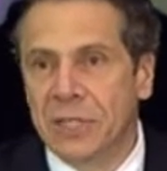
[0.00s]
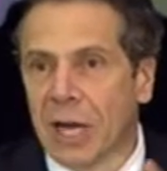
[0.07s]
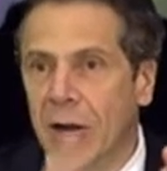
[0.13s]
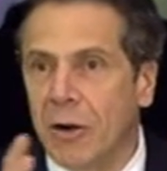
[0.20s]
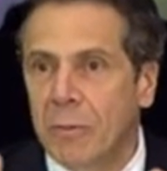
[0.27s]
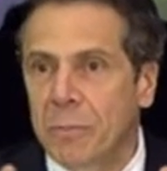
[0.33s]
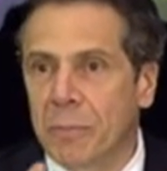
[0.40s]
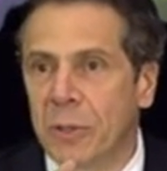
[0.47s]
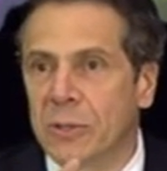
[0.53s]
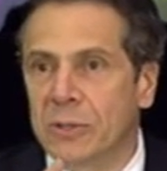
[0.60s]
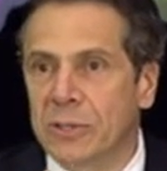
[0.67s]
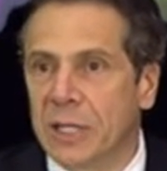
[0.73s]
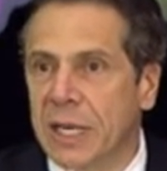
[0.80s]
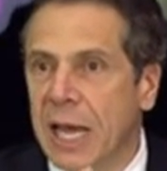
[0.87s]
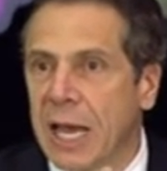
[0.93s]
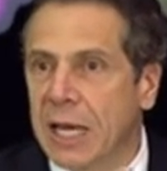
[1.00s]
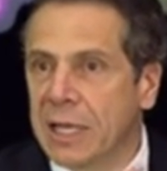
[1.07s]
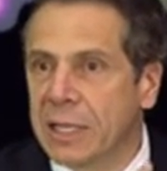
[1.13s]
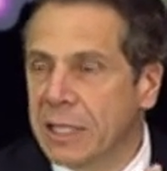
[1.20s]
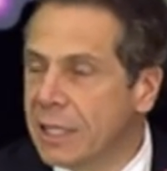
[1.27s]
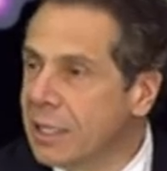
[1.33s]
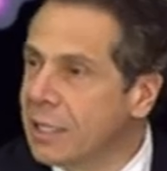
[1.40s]
our
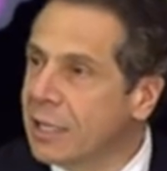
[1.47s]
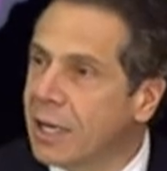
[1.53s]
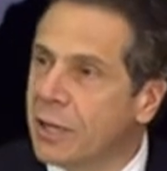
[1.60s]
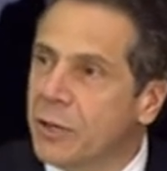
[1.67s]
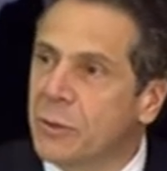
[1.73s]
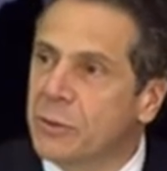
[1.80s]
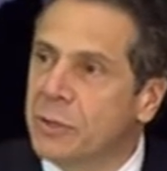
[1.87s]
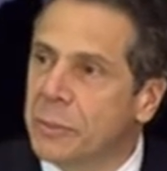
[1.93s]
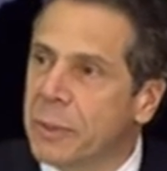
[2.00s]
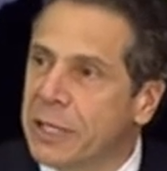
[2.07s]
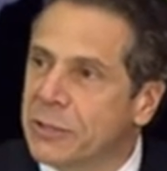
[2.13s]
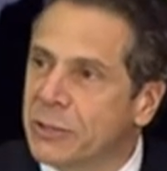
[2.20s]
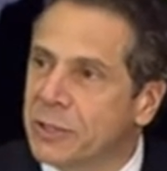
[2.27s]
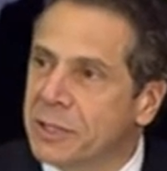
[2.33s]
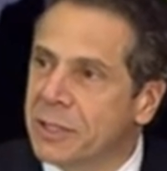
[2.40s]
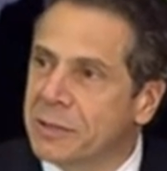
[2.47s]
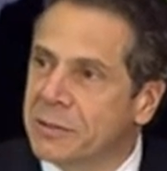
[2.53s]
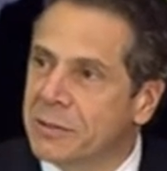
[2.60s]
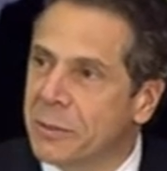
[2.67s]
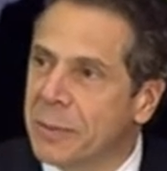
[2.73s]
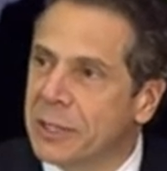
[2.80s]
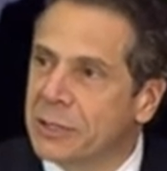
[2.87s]
personality a new dimension,
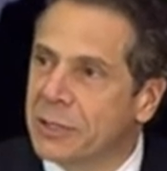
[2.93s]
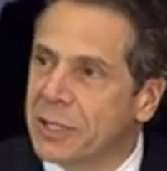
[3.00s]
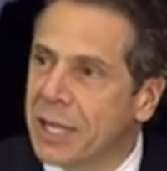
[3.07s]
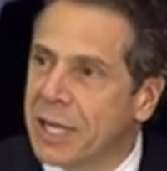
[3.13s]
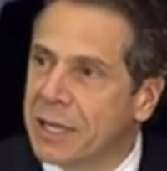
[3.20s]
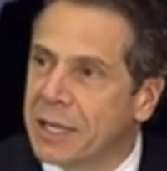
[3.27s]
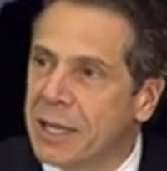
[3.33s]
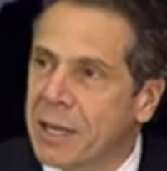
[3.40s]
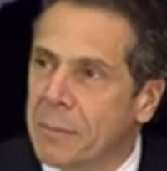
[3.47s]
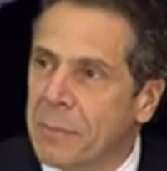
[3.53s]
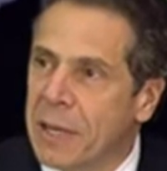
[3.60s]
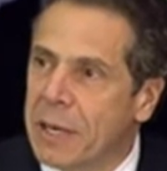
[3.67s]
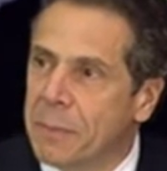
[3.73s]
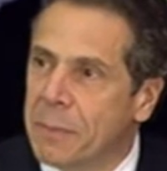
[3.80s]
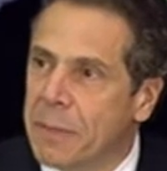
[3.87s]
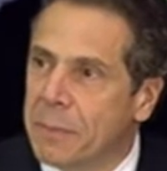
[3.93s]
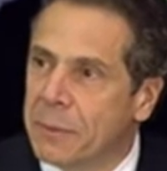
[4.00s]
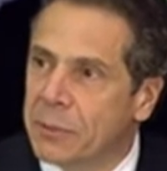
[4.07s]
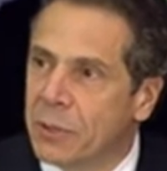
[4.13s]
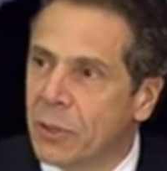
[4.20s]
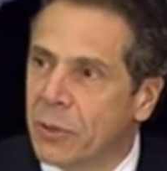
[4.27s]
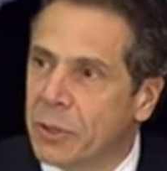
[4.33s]
a dimension that many
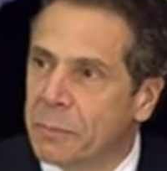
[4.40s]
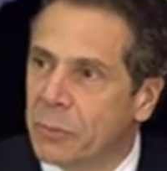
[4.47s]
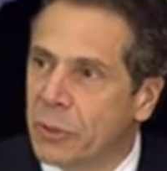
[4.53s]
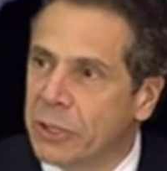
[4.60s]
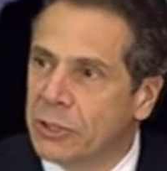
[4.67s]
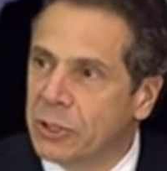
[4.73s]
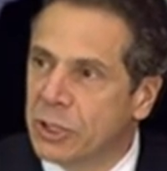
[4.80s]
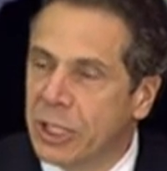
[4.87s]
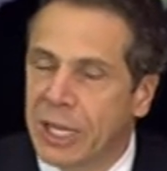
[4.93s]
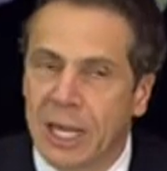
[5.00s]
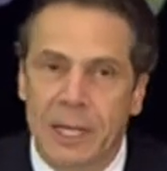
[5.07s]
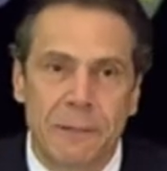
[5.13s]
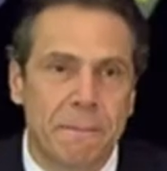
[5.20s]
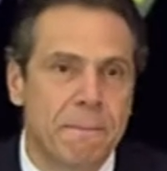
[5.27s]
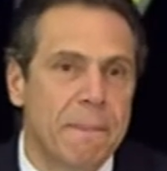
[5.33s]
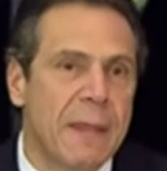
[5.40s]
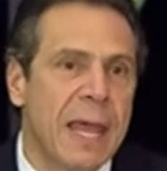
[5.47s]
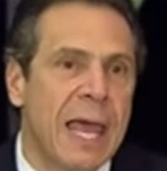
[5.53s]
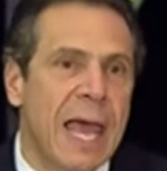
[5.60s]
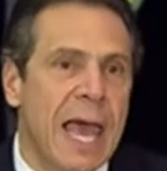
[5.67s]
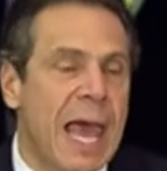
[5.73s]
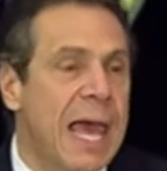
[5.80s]
people don't appreciate.
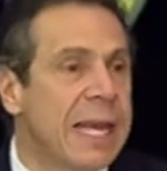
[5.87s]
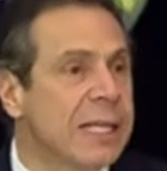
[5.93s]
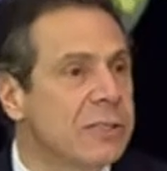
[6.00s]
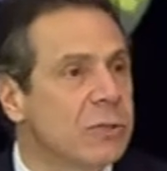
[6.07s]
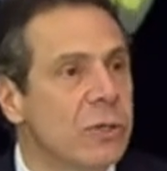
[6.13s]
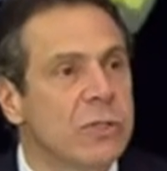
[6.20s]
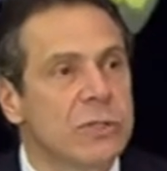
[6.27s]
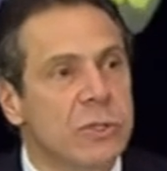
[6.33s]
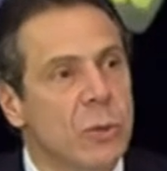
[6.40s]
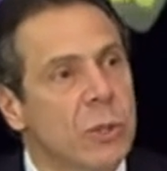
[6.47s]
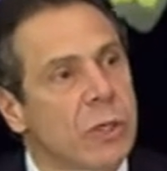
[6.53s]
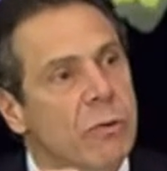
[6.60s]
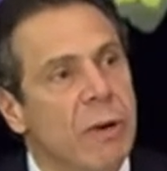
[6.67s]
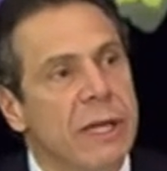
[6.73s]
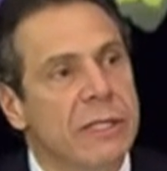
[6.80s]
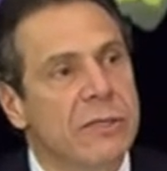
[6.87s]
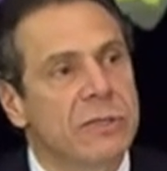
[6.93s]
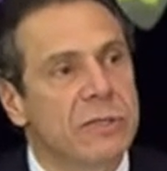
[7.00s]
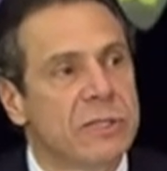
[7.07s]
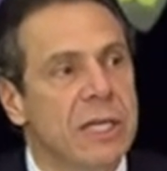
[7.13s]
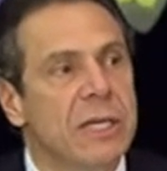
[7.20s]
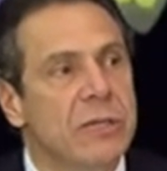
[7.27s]
And it's also a great
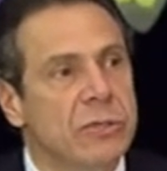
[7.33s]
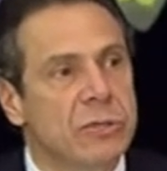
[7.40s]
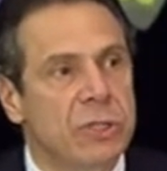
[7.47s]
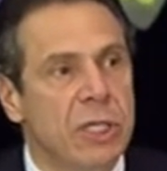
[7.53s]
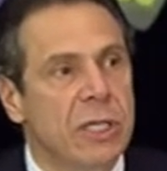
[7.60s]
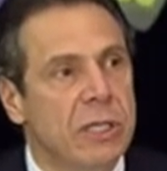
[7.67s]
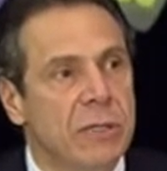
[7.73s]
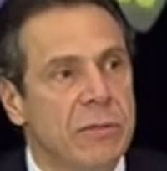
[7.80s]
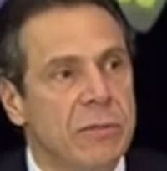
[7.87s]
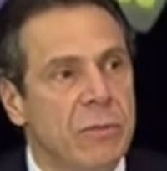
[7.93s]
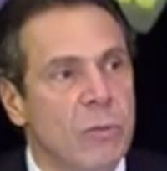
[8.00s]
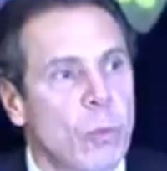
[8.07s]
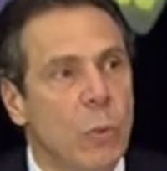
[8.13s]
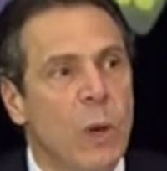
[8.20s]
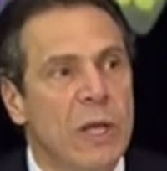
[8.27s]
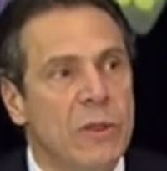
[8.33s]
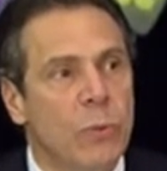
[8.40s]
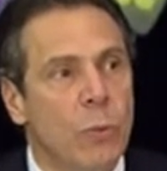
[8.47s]
synergy with